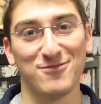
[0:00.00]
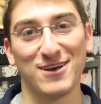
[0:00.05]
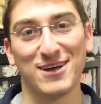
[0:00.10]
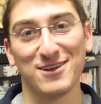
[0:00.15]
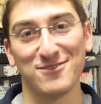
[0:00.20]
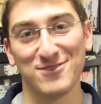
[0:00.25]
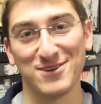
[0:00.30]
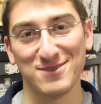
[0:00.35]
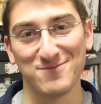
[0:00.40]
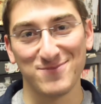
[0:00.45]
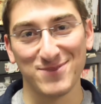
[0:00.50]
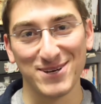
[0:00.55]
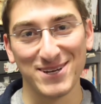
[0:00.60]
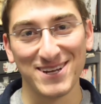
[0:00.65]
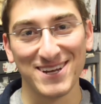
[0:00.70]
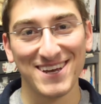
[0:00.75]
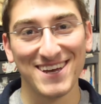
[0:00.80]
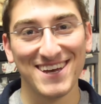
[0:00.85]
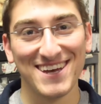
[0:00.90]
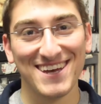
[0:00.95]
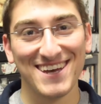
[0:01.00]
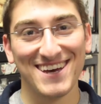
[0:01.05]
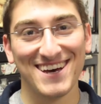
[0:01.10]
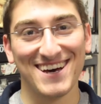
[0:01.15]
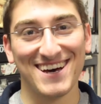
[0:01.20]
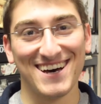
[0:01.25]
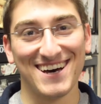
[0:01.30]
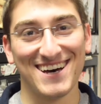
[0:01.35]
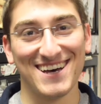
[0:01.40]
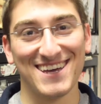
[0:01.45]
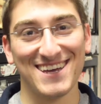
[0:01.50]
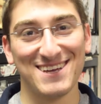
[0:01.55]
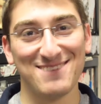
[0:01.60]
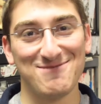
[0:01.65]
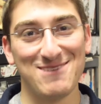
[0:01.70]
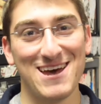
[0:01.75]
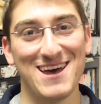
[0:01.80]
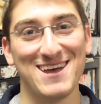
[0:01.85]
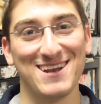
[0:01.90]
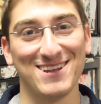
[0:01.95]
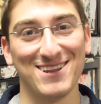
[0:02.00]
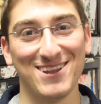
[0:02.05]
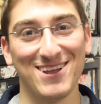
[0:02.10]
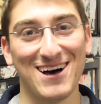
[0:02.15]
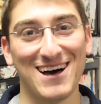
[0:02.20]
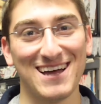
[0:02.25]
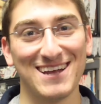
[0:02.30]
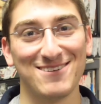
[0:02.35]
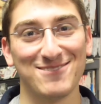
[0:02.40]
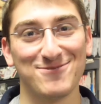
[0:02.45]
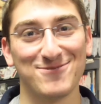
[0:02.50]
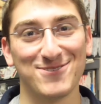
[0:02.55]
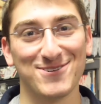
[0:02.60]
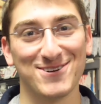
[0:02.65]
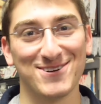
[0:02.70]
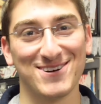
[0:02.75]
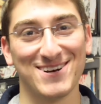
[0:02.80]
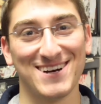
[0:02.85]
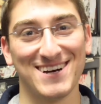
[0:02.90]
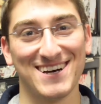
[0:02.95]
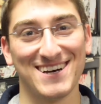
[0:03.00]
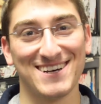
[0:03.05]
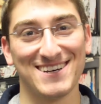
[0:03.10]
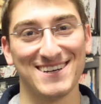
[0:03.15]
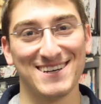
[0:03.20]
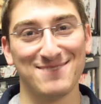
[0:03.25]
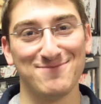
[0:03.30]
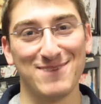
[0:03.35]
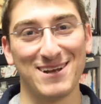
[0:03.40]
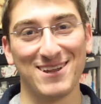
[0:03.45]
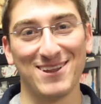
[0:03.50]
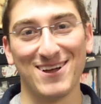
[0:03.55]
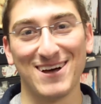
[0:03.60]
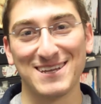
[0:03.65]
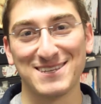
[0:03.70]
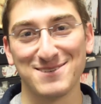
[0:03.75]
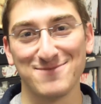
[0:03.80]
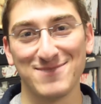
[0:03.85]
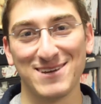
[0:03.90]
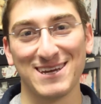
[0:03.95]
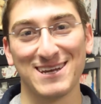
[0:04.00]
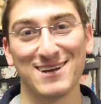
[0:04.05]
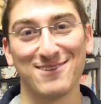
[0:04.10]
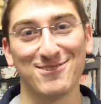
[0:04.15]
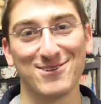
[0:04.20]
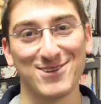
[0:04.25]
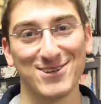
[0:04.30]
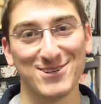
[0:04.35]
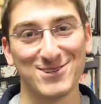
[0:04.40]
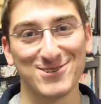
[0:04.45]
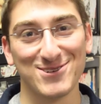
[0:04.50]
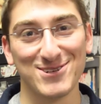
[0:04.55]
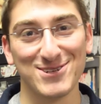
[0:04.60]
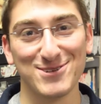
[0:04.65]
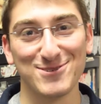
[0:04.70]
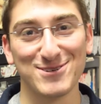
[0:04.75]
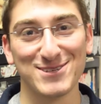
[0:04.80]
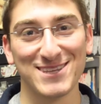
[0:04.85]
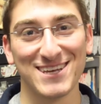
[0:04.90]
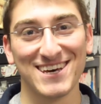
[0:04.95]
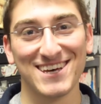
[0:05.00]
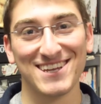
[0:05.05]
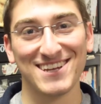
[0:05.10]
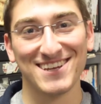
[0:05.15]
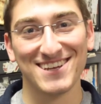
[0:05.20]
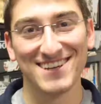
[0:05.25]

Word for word: fan of it, but uh, it meant a lot for uh, it meant a lot to me, and I really enjoyed doing that.